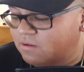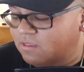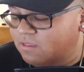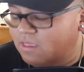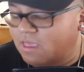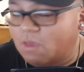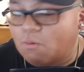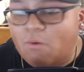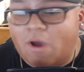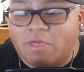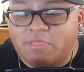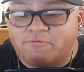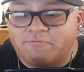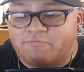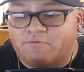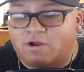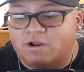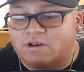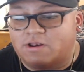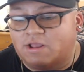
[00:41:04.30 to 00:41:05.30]
And why the
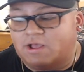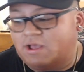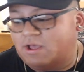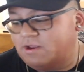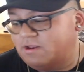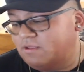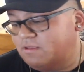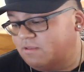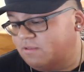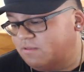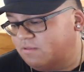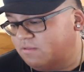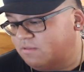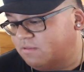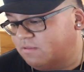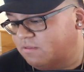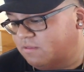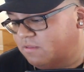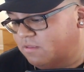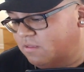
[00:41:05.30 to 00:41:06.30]
fuck not?
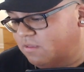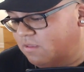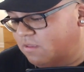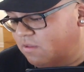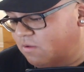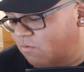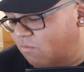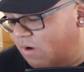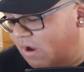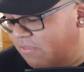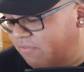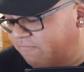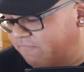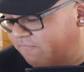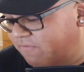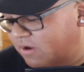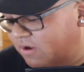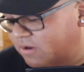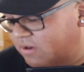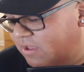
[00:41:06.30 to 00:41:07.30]
Why the
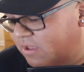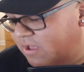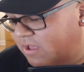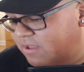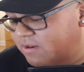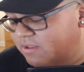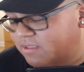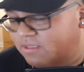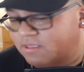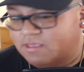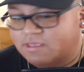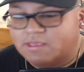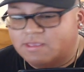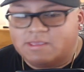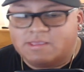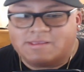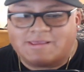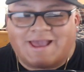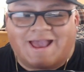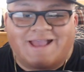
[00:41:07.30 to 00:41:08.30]
fuck not?
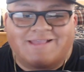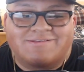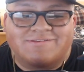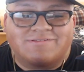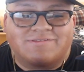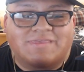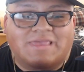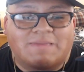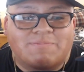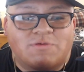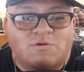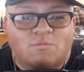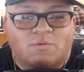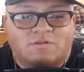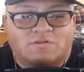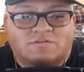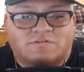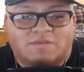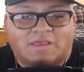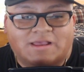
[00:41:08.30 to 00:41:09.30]
Guys, just give me one
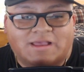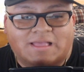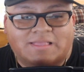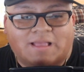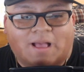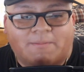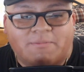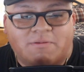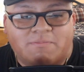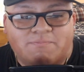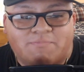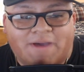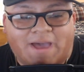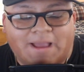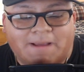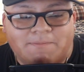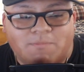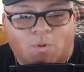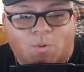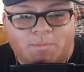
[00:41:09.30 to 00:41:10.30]
sec. Guys. I'll be
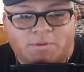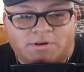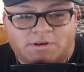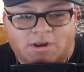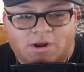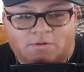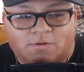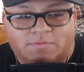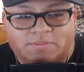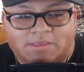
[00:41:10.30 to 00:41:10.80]
back momentarily,